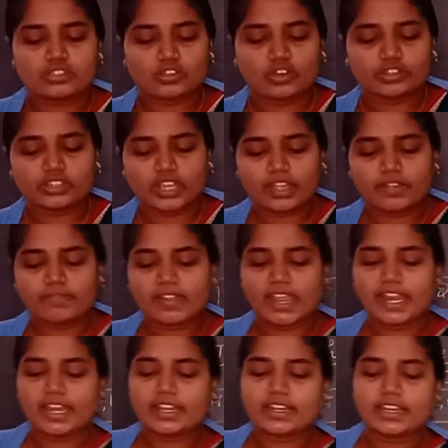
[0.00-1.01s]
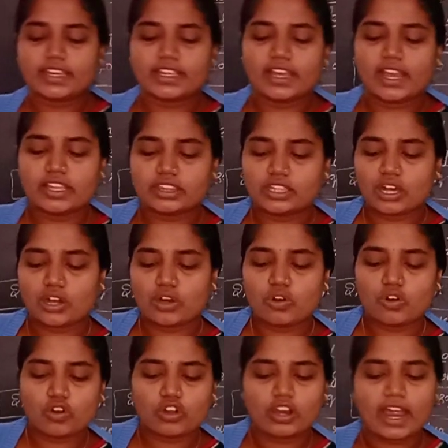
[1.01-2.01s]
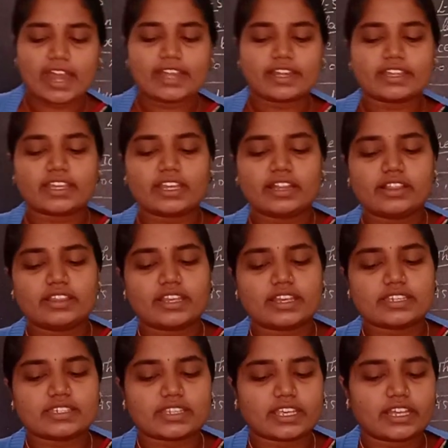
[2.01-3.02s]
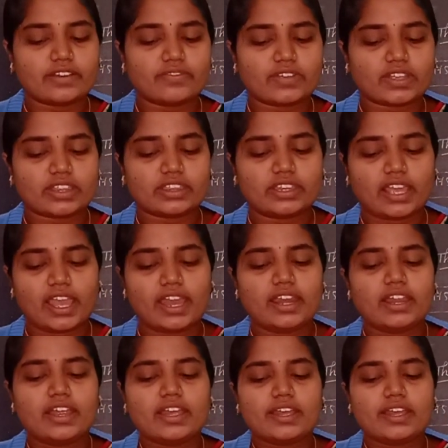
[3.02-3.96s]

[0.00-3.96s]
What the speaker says: So they wait near the hole and kill the seal with their